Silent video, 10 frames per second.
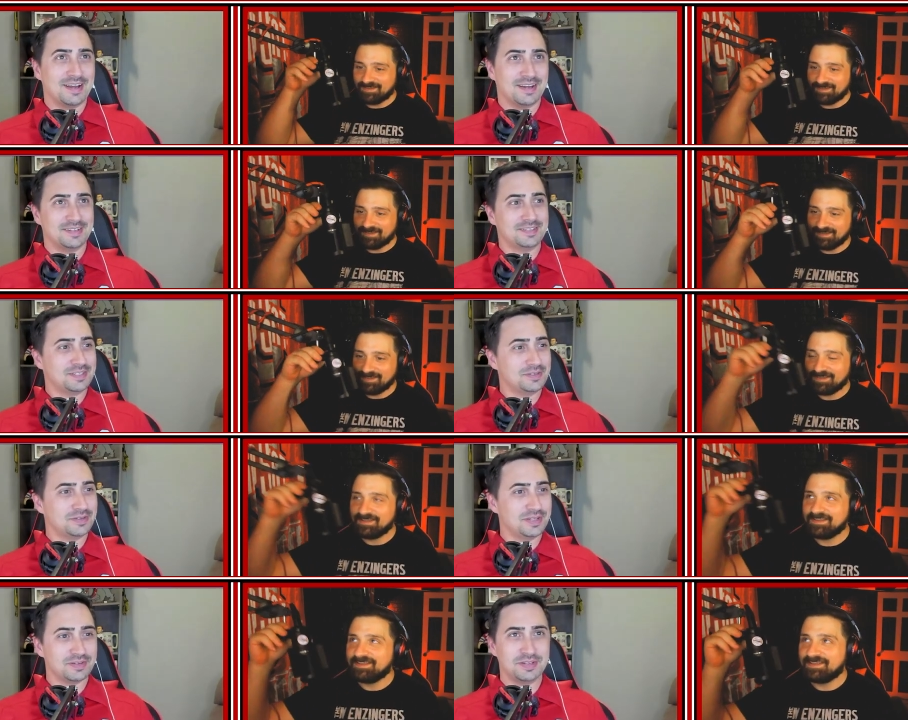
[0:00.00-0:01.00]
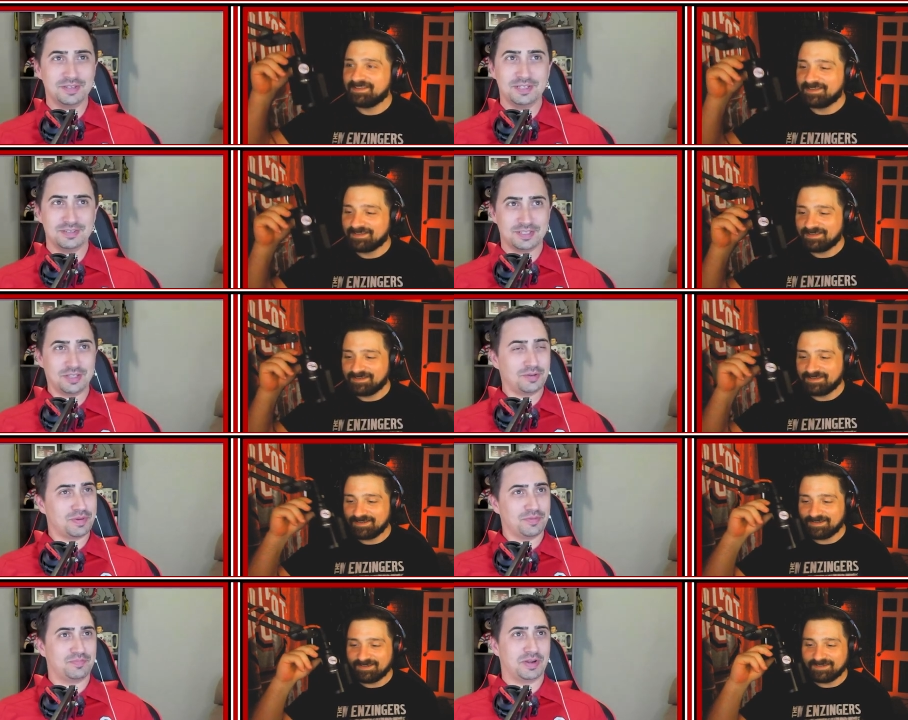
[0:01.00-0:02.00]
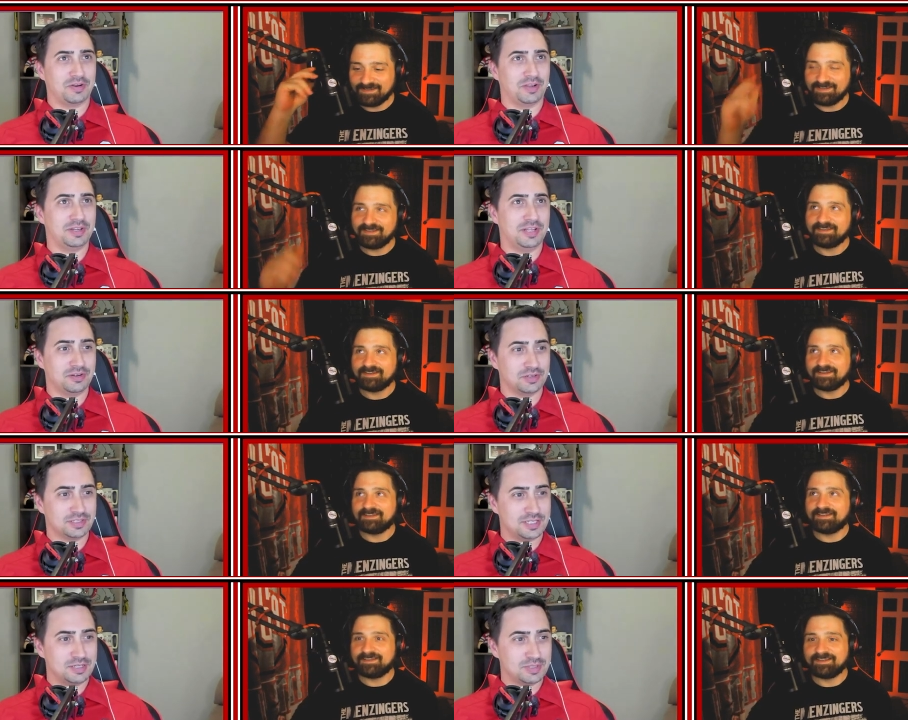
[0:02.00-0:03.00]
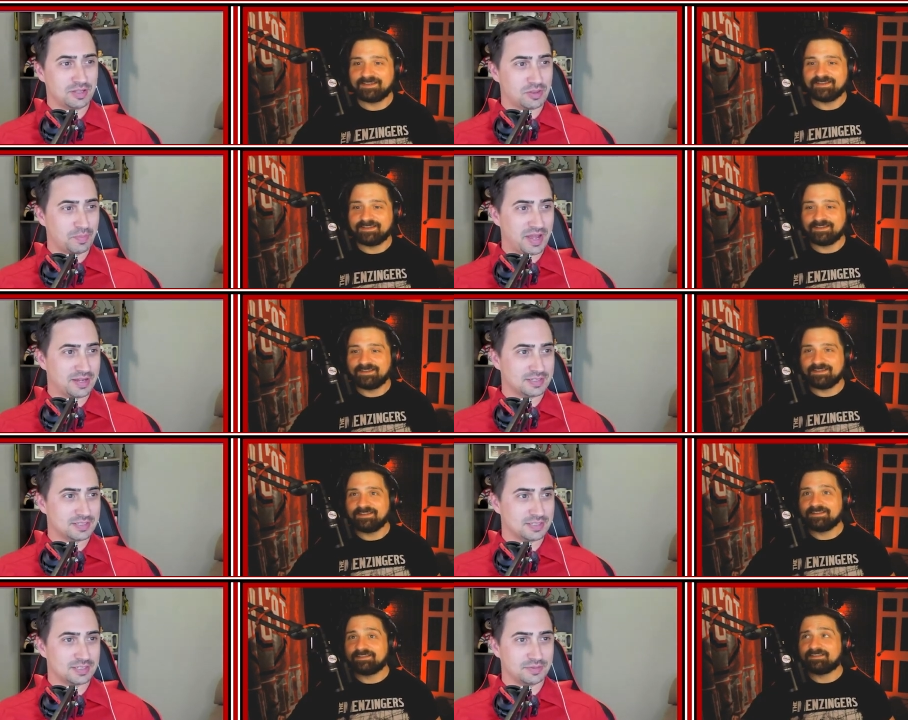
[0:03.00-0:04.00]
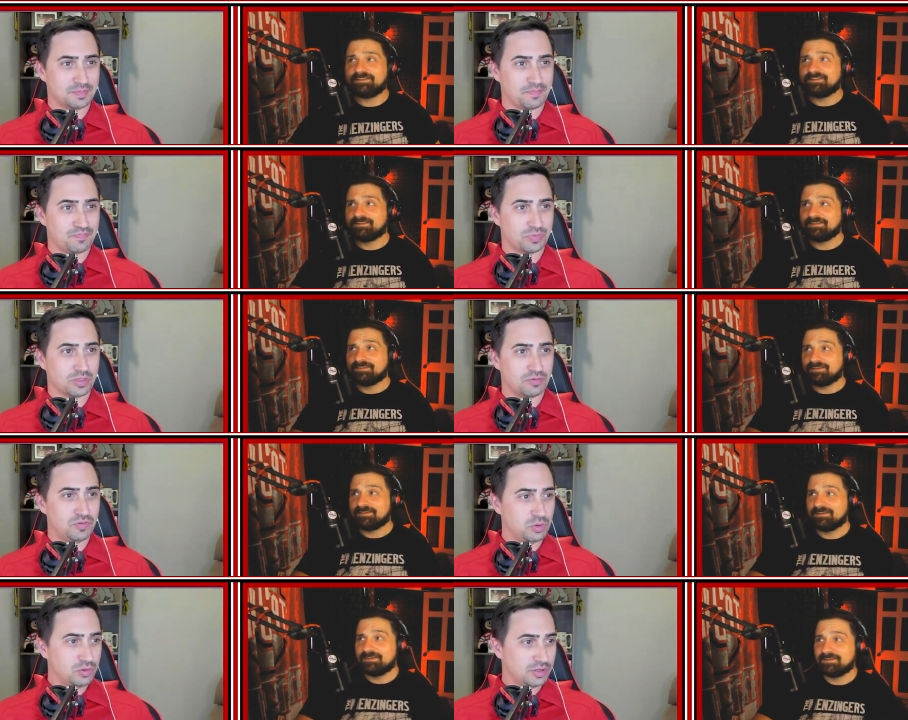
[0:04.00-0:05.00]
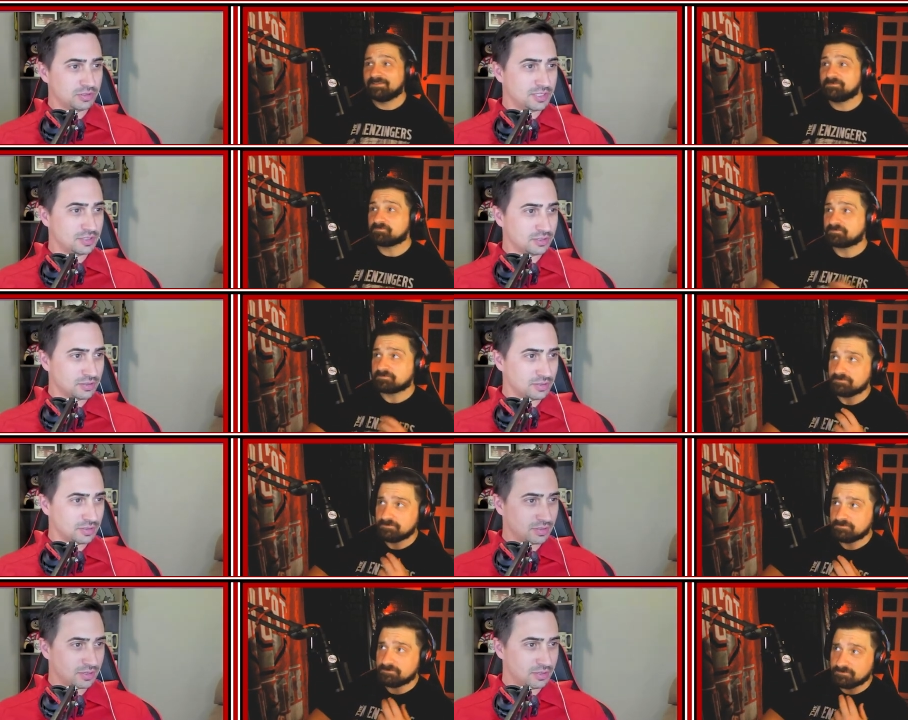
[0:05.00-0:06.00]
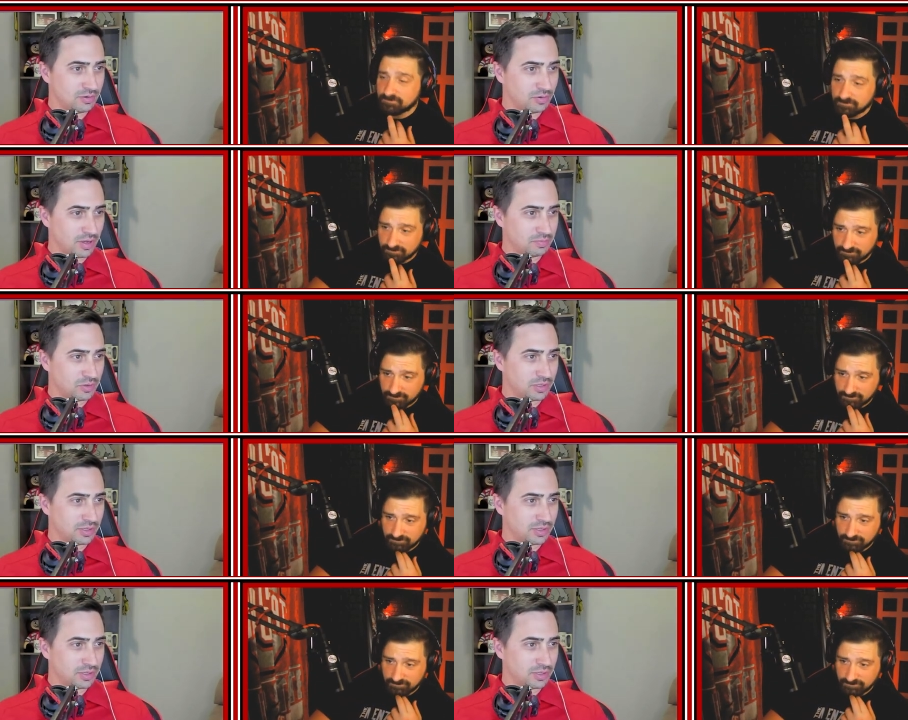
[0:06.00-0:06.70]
Speaker 1: Yeah. So here, here, here's the thing about Maryland here. It seems like the past few years here, and you know, I'm